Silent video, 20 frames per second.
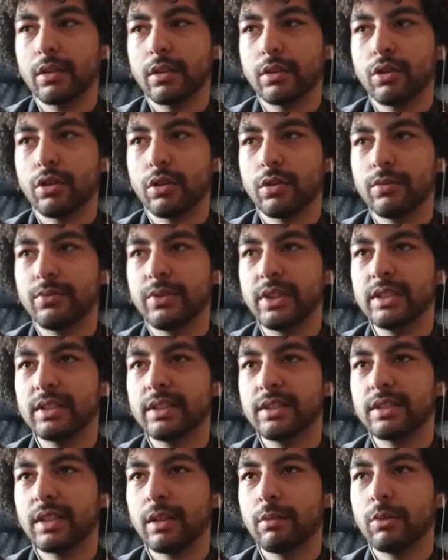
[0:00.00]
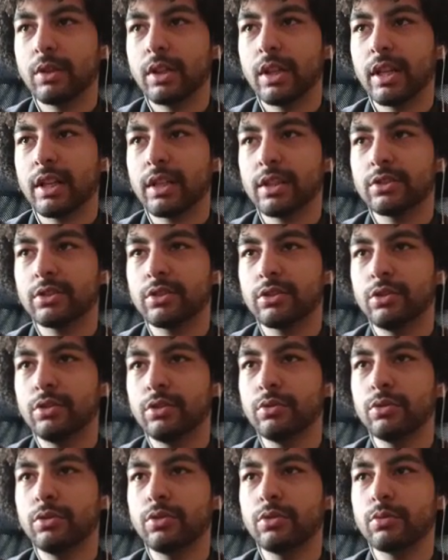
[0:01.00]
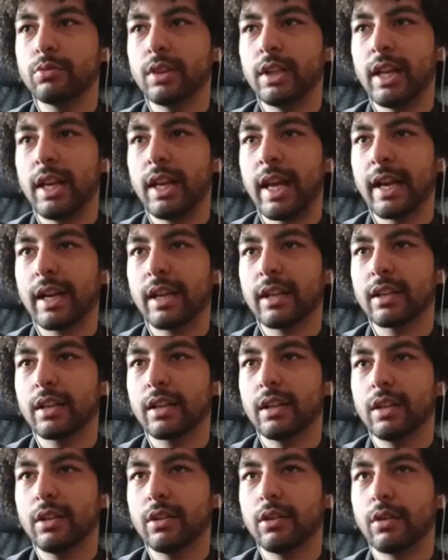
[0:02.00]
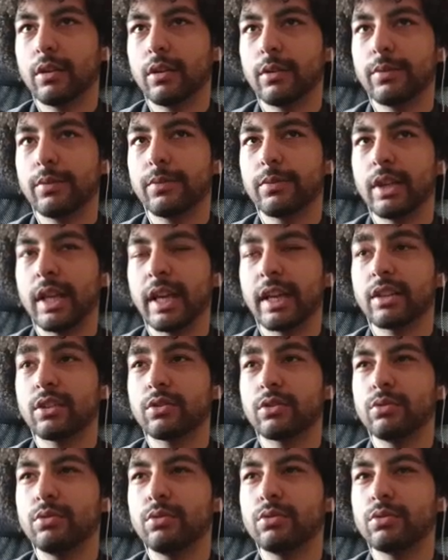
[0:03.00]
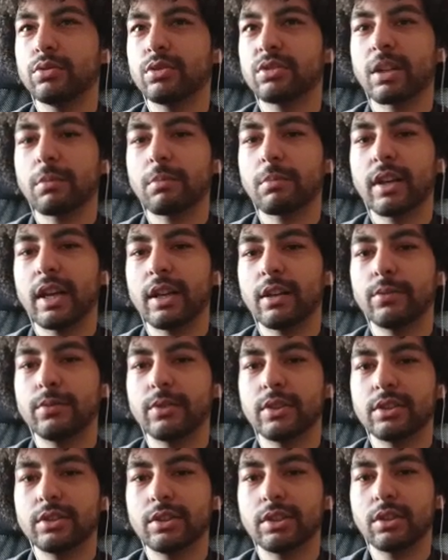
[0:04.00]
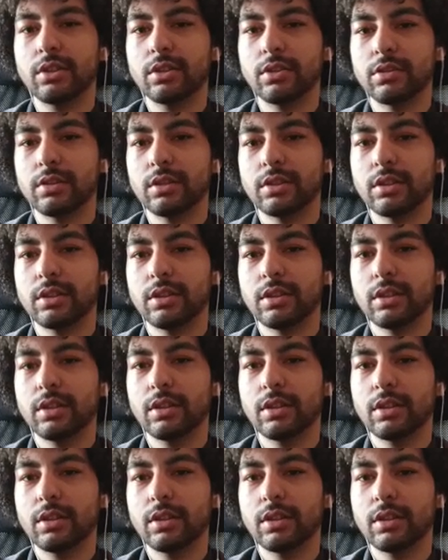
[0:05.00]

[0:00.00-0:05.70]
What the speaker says: convince someone else due to a lack of, like, due to some kind of insecurity,